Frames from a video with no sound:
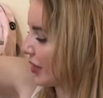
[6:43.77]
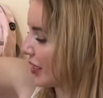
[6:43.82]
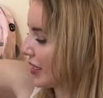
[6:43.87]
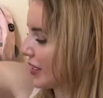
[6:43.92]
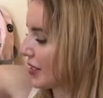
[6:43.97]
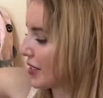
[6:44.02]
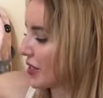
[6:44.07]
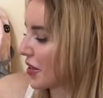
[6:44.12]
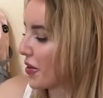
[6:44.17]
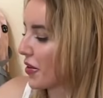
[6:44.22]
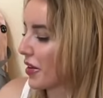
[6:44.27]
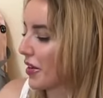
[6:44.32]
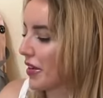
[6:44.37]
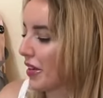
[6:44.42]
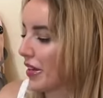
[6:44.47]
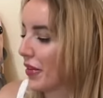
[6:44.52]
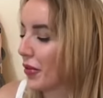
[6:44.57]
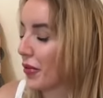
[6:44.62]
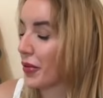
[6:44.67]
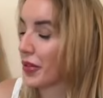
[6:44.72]
So,
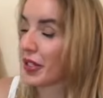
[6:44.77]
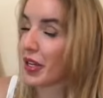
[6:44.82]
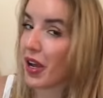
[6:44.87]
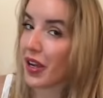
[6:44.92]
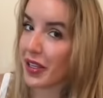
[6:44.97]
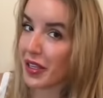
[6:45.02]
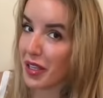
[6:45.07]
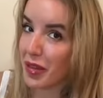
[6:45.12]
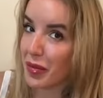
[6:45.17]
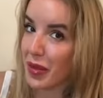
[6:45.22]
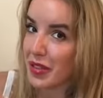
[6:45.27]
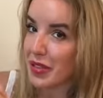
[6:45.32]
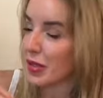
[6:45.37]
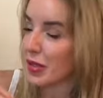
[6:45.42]
we're talking about